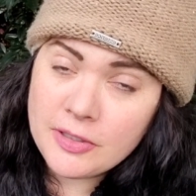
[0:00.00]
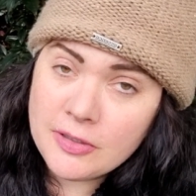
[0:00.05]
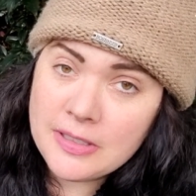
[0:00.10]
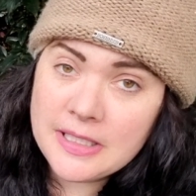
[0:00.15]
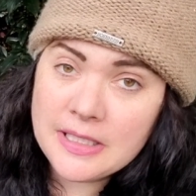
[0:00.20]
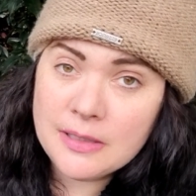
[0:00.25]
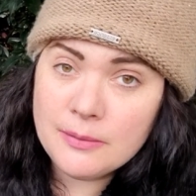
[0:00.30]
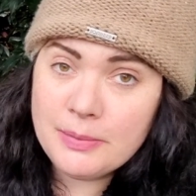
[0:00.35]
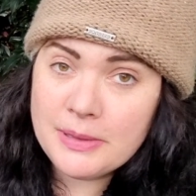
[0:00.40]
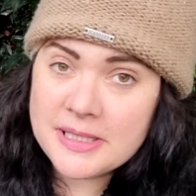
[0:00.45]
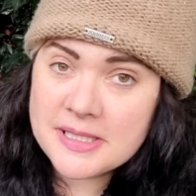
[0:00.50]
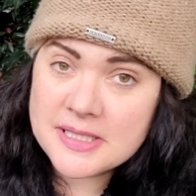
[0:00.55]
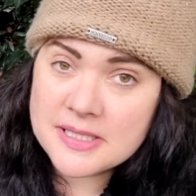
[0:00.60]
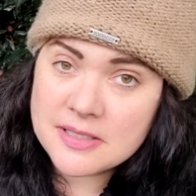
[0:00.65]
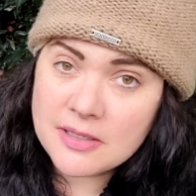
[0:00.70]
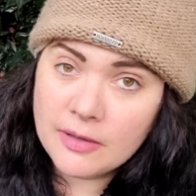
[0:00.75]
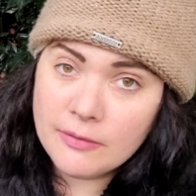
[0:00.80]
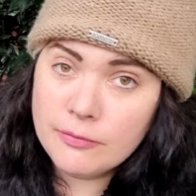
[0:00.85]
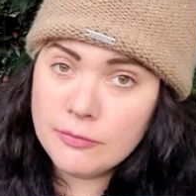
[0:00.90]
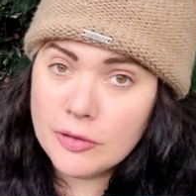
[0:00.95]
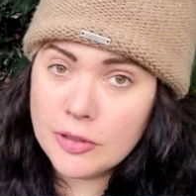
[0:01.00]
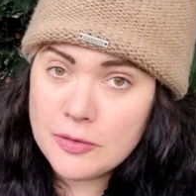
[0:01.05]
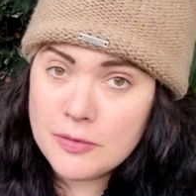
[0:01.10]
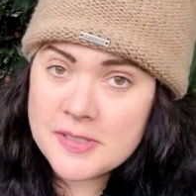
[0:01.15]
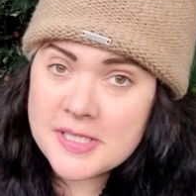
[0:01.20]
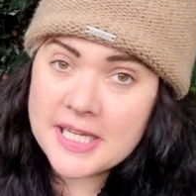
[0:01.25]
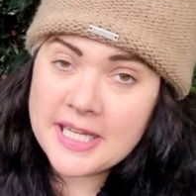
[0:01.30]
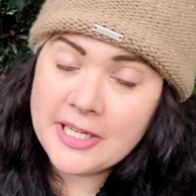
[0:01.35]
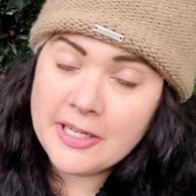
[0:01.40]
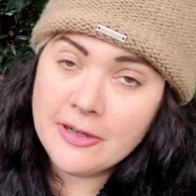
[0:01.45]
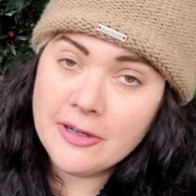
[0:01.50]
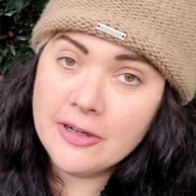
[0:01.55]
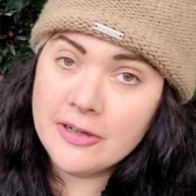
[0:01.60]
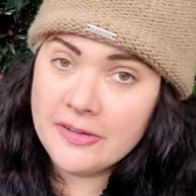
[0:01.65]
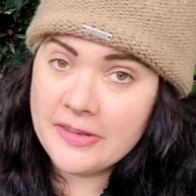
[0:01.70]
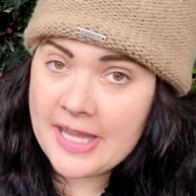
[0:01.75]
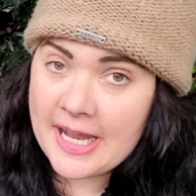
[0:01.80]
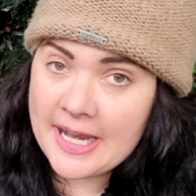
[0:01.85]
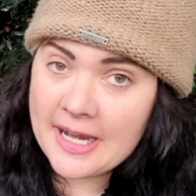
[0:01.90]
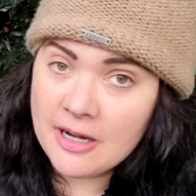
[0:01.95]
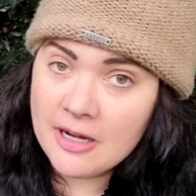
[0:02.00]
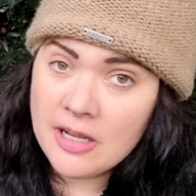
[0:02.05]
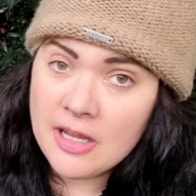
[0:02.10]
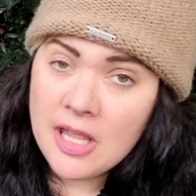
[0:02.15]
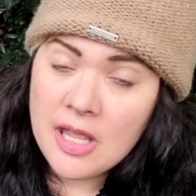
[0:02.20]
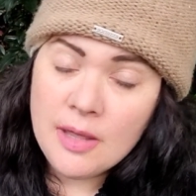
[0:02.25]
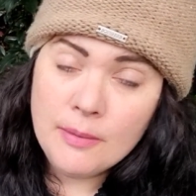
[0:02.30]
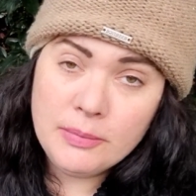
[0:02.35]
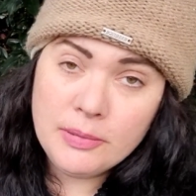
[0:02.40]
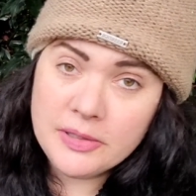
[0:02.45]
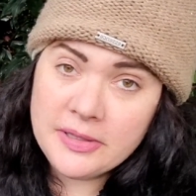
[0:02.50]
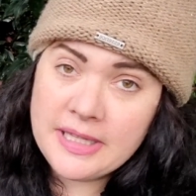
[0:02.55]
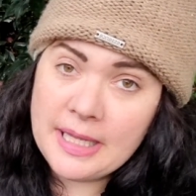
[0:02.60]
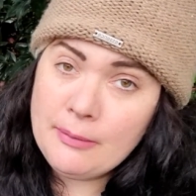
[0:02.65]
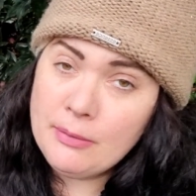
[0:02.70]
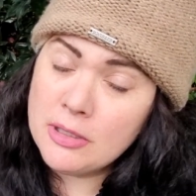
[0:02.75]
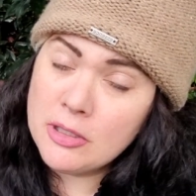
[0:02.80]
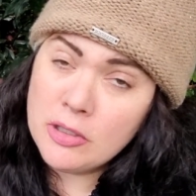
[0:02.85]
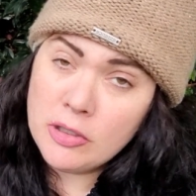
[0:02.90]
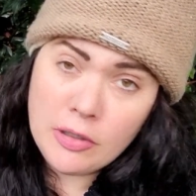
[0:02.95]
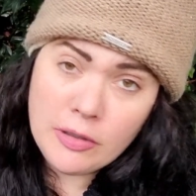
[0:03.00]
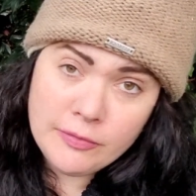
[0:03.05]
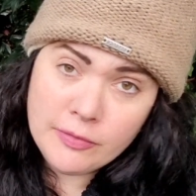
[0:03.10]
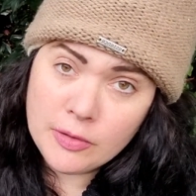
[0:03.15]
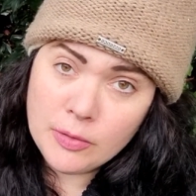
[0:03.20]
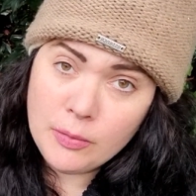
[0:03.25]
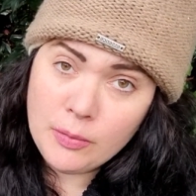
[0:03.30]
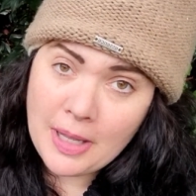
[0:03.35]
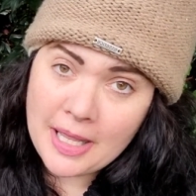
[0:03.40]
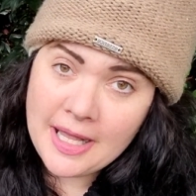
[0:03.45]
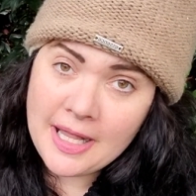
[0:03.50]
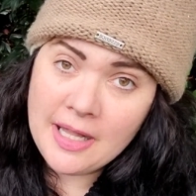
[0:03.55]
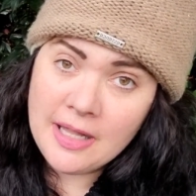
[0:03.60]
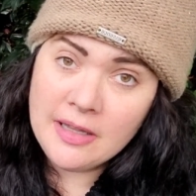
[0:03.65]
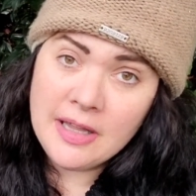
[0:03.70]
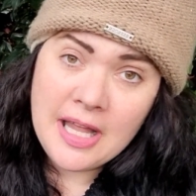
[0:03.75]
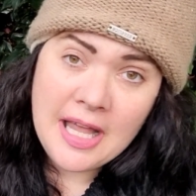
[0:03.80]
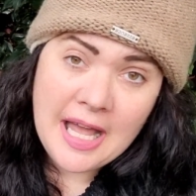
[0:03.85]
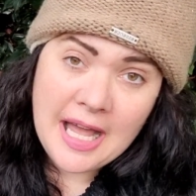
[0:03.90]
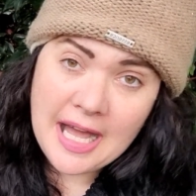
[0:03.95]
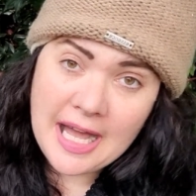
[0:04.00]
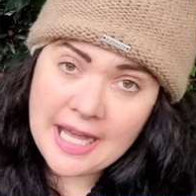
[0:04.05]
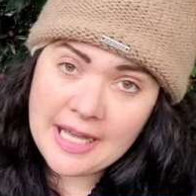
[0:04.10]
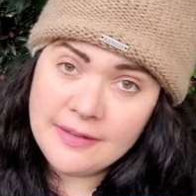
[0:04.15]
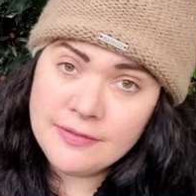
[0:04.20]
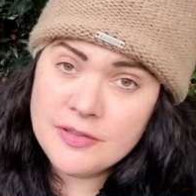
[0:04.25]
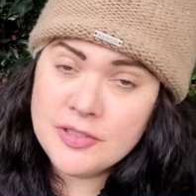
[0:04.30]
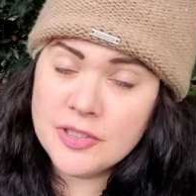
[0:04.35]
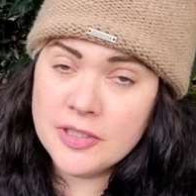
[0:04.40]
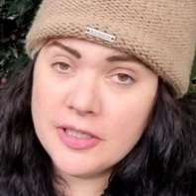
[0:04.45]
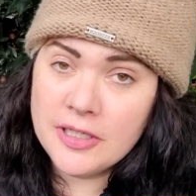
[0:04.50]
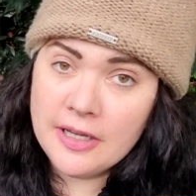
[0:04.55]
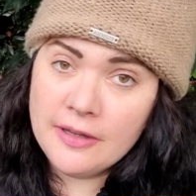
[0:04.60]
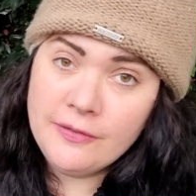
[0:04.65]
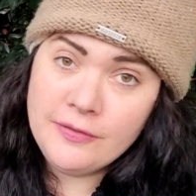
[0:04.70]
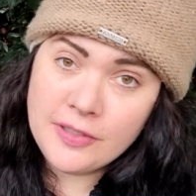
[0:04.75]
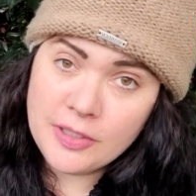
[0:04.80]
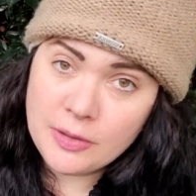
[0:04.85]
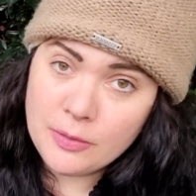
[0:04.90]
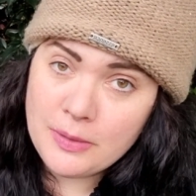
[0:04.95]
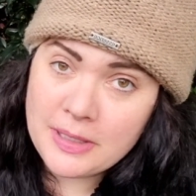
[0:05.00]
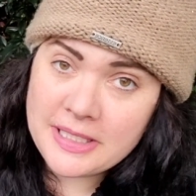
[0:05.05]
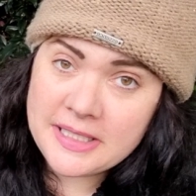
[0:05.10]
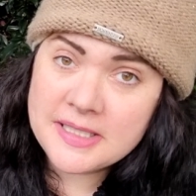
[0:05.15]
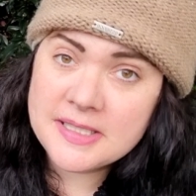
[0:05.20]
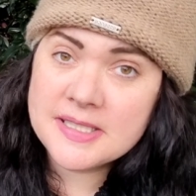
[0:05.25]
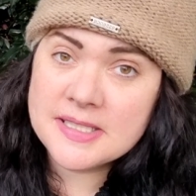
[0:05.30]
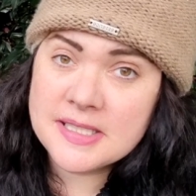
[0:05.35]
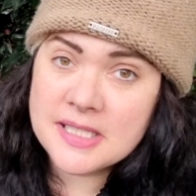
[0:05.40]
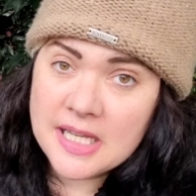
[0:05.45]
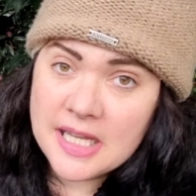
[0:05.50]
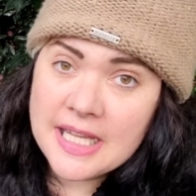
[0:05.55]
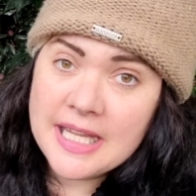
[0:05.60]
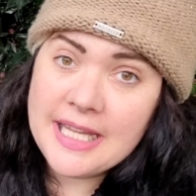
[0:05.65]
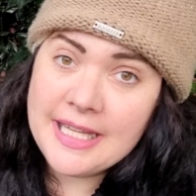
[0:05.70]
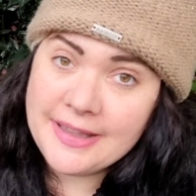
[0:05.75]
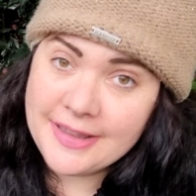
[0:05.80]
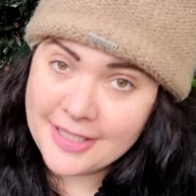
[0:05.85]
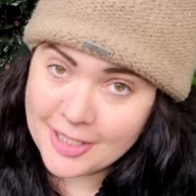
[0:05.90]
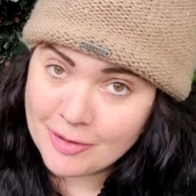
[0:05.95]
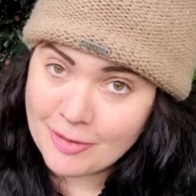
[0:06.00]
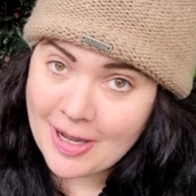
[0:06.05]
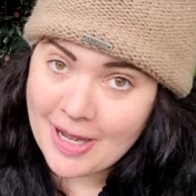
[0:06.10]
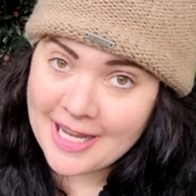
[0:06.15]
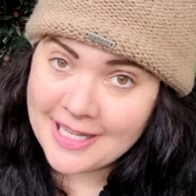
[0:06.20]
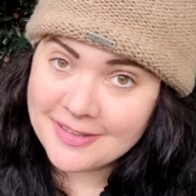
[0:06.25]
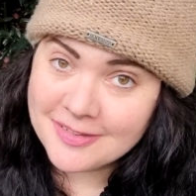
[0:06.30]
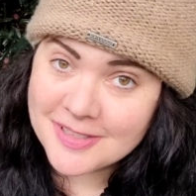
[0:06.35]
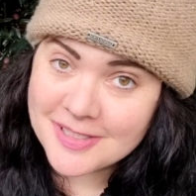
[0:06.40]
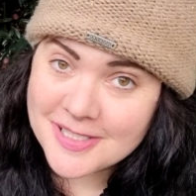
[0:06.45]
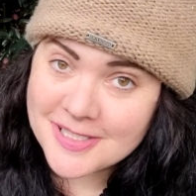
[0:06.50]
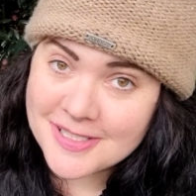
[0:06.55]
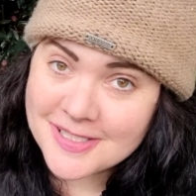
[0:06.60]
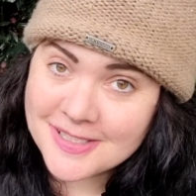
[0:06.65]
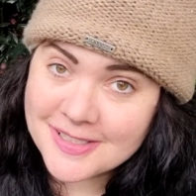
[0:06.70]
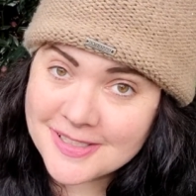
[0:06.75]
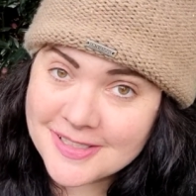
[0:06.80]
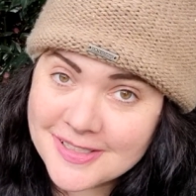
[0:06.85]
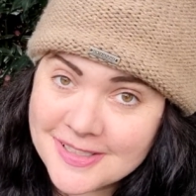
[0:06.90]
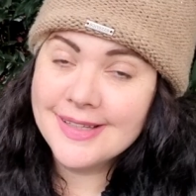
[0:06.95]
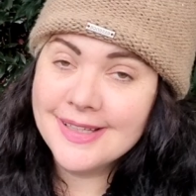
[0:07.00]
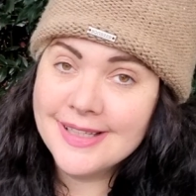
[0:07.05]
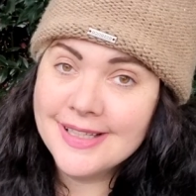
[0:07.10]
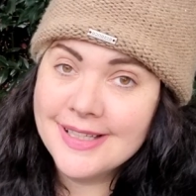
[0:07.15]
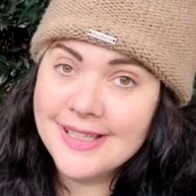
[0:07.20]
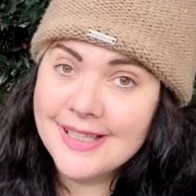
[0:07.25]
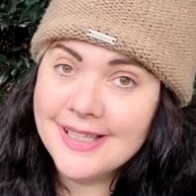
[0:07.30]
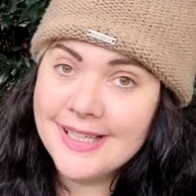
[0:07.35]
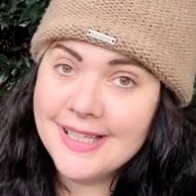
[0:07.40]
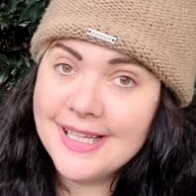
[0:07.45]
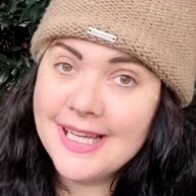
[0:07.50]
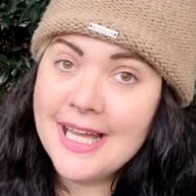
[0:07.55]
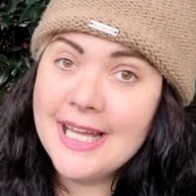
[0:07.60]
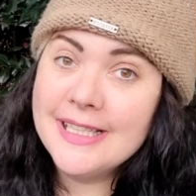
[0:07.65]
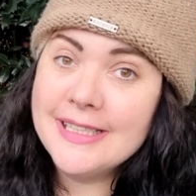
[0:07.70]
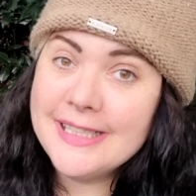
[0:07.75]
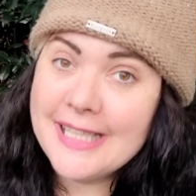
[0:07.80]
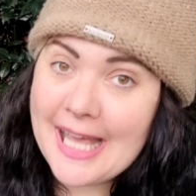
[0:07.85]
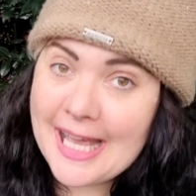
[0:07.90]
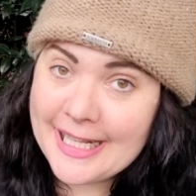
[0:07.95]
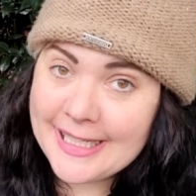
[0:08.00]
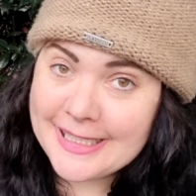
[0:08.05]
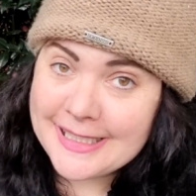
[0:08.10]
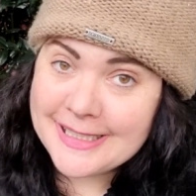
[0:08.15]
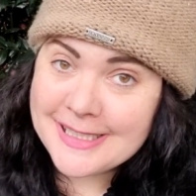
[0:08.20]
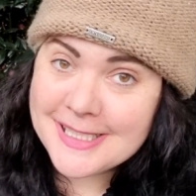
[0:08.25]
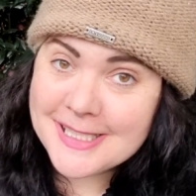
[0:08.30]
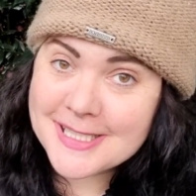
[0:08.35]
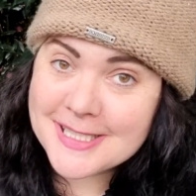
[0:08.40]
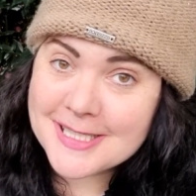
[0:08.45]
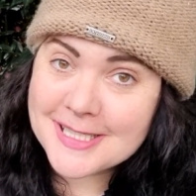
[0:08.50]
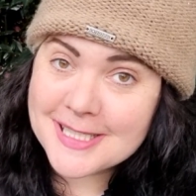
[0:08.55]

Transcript: little bits of root here or there, but they recover well after a few weeks in the ground. Lettuce.